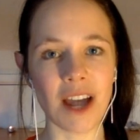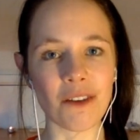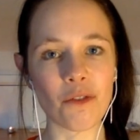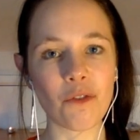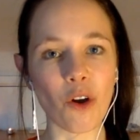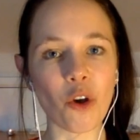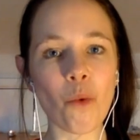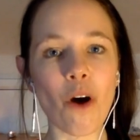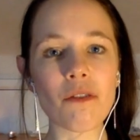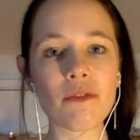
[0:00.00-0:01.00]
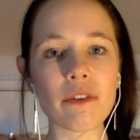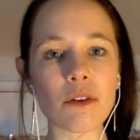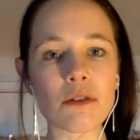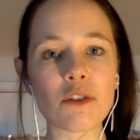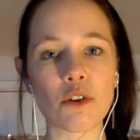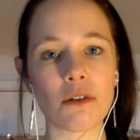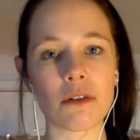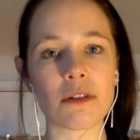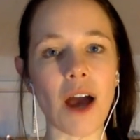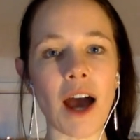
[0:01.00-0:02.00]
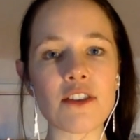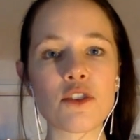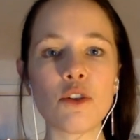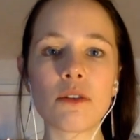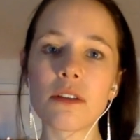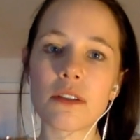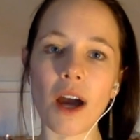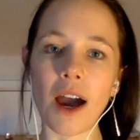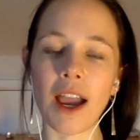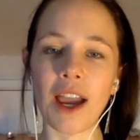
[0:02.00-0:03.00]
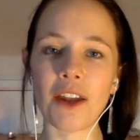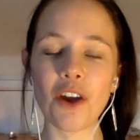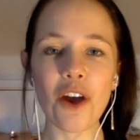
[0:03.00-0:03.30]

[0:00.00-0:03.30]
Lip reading: and follow what feels good as you decide